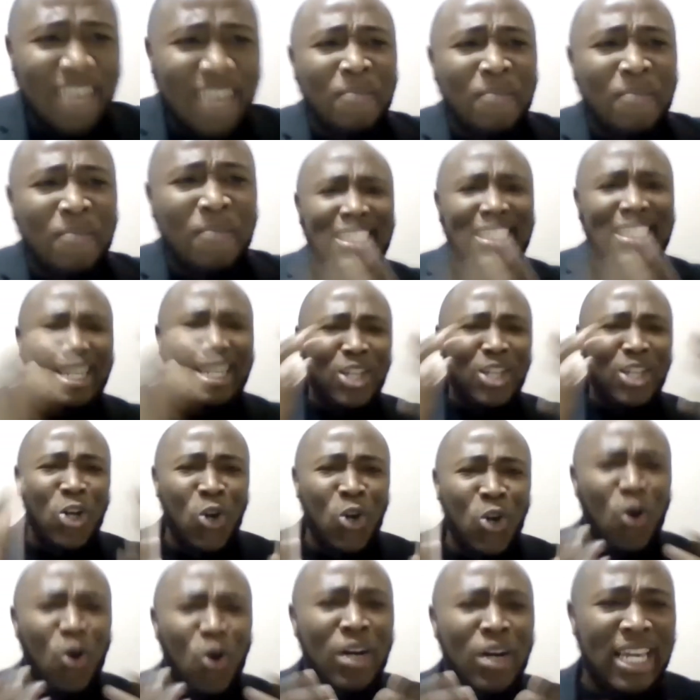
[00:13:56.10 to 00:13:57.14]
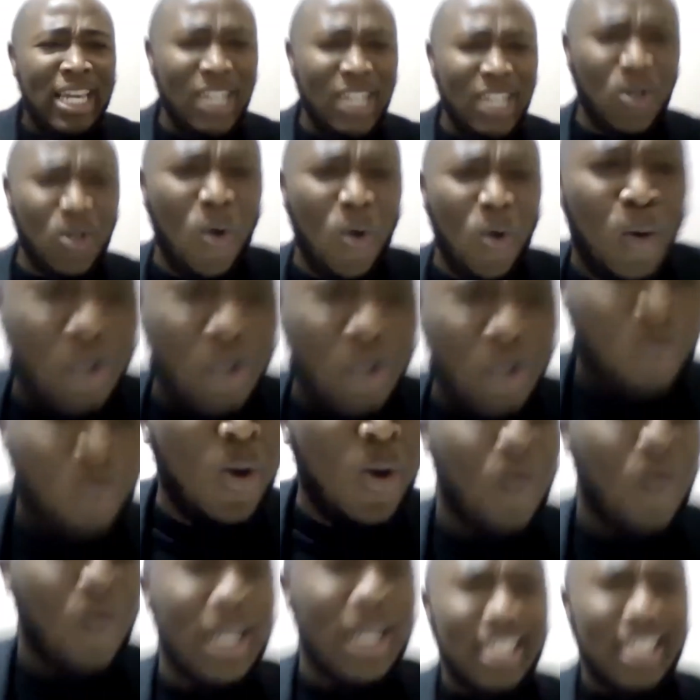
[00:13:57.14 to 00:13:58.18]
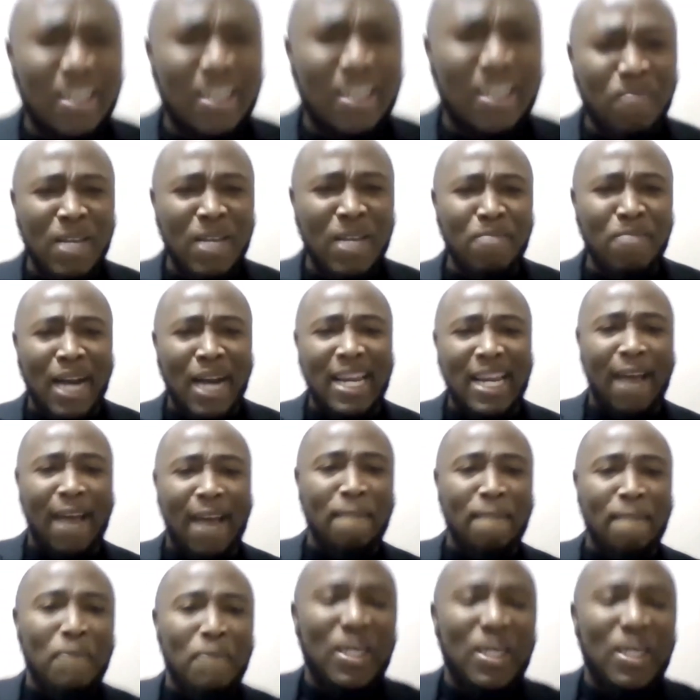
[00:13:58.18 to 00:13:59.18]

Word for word: He said, the Lord is. What, do, what does he mean by that?